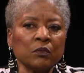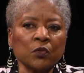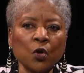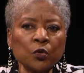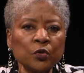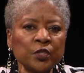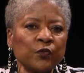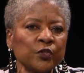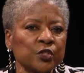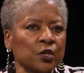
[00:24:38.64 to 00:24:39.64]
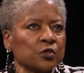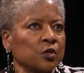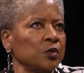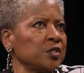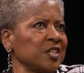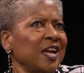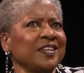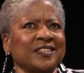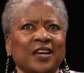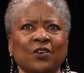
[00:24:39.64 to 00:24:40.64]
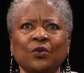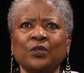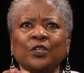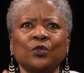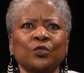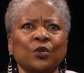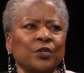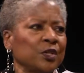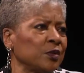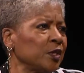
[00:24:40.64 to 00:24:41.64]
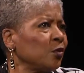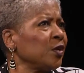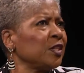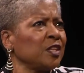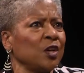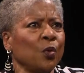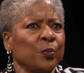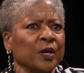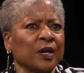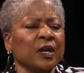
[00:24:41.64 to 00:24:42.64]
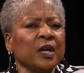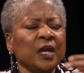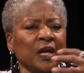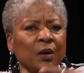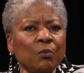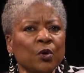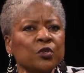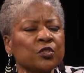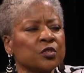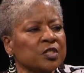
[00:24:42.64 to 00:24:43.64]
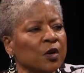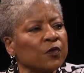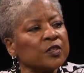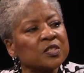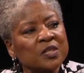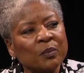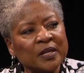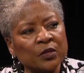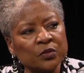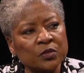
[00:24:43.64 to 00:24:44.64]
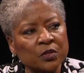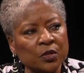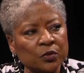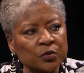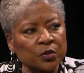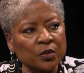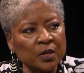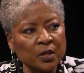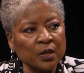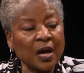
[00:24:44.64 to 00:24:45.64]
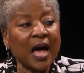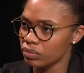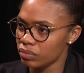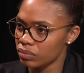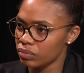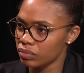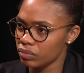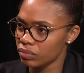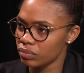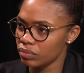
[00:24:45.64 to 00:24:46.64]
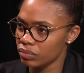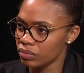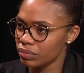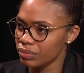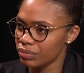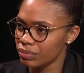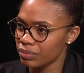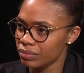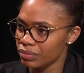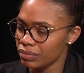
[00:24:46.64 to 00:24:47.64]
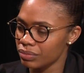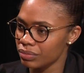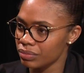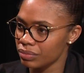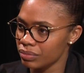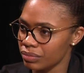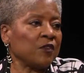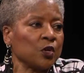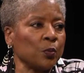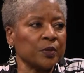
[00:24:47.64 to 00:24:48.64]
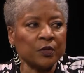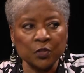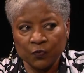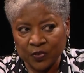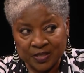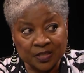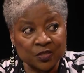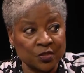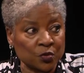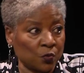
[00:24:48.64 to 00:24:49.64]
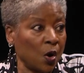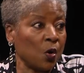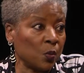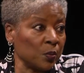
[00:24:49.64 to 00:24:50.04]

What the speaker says: go to a different church, go to Chinatown, go to Little Tokyo, Little Ethiopia, immerse yourself into somebody else's culture. I took in an exchange student, which is awesome. Now I have an open invitation to Rome.